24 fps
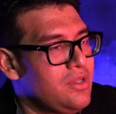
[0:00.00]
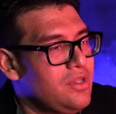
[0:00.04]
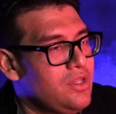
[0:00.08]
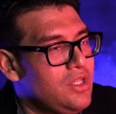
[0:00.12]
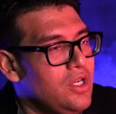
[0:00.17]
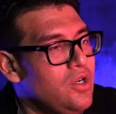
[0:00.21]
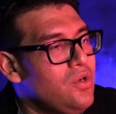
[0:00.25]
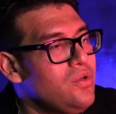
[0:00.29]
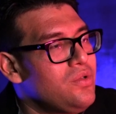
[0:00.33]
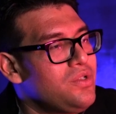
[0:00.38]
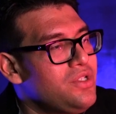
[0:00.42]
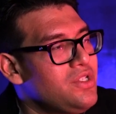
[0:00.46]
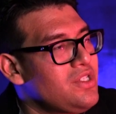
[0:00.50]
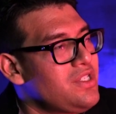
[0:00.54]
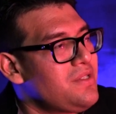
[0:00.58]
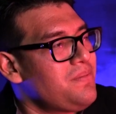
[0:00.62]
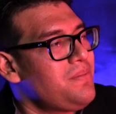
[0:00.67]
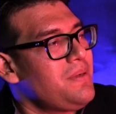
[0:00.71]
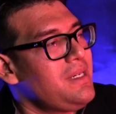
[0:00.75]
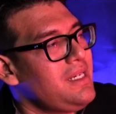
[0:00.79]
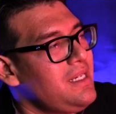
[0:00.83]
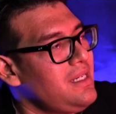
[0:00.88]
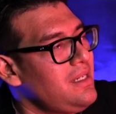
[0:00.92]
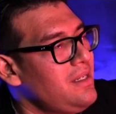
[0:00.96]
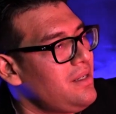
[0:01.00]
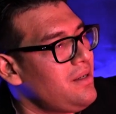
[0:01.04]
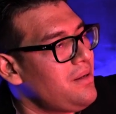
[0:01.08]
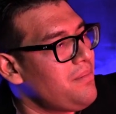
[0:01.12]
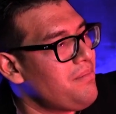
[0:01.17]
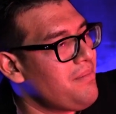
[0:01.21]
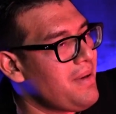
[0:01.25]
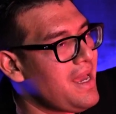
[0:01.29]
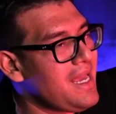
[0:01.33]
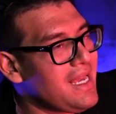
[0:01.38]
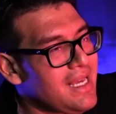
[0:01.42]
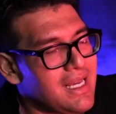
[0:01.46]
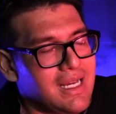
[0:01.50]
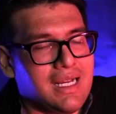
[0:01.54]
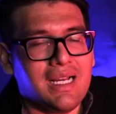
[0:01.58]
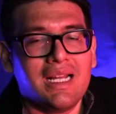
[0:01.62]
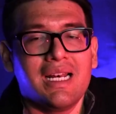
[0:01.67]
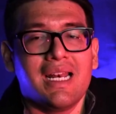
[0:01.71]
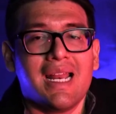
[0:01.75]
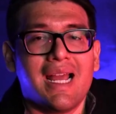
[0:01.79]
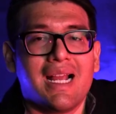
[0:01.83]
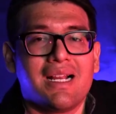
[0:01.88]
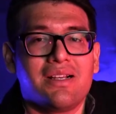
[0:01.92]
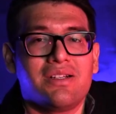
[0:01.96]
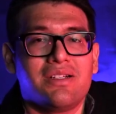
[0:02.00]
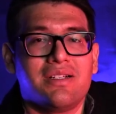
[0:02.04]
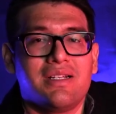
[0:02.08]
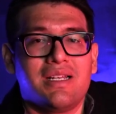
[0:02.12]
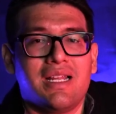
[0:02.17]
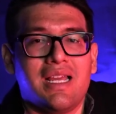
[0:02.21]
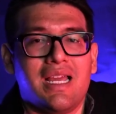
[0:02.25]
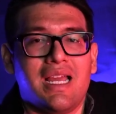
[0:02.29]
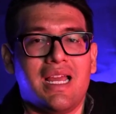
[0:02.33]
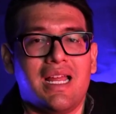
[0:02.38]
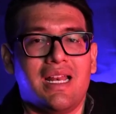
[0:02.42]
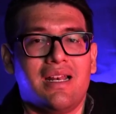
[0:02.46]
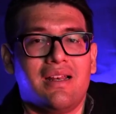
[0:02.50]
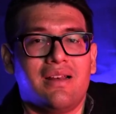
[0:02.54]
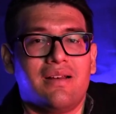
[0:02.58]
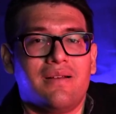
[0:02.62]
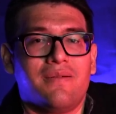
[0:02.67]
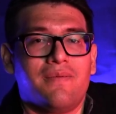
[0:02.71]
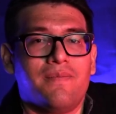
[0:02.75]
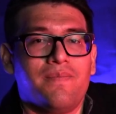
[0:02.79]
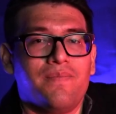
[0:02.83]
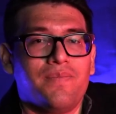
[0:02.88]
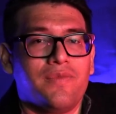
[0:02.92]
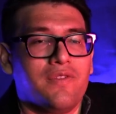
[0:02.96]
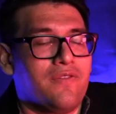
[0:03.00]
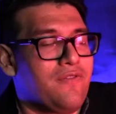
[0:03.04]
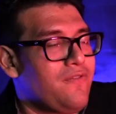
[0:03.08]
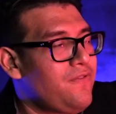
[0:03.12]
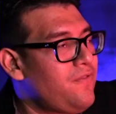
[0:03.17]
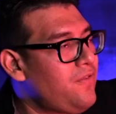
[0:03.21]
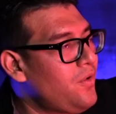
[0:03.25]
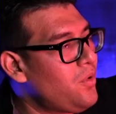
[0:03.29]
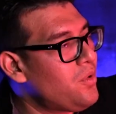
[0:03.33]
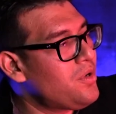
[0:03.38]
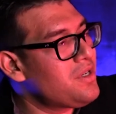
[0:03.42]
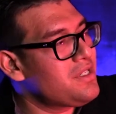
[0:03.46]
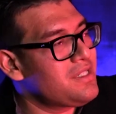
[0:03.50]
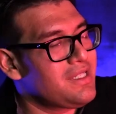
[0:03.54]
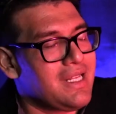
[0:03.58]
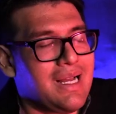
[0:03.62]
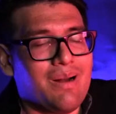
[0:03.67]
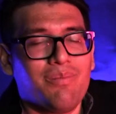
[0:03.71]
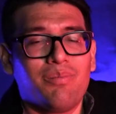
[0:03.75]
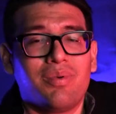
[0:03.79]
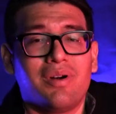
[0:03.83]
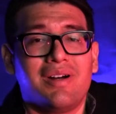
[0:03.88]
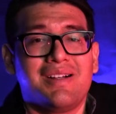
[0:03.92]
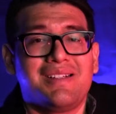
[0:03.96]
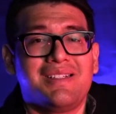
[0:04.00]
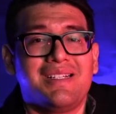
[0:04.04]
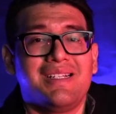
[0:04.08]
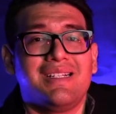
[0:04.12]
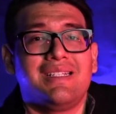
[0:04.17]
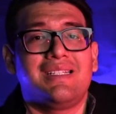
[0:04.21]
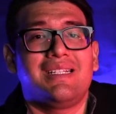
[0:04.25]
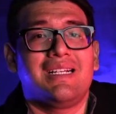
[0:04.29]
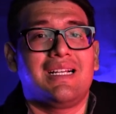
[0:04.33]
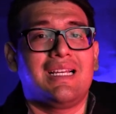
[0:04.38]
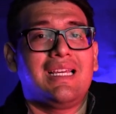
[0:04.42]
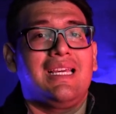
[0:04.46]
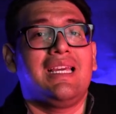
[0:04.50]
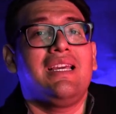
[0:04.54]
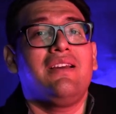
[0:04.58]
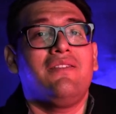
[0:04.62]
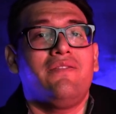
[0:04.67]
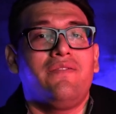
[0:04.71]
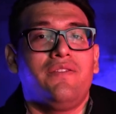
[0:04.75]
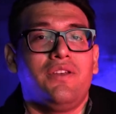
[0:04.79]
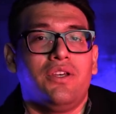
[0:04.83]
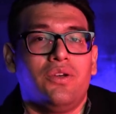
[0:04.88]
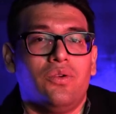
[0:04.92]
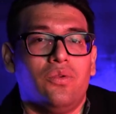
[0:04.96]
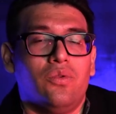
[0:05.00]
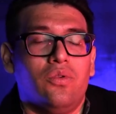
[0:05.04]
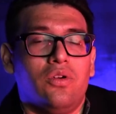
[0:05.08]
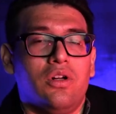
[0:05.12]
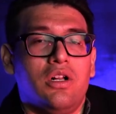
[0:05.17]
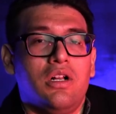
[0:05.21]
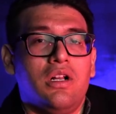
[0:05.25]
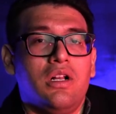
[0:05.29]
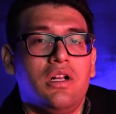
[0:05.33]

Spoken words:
don't just make a connection and force that person to give you.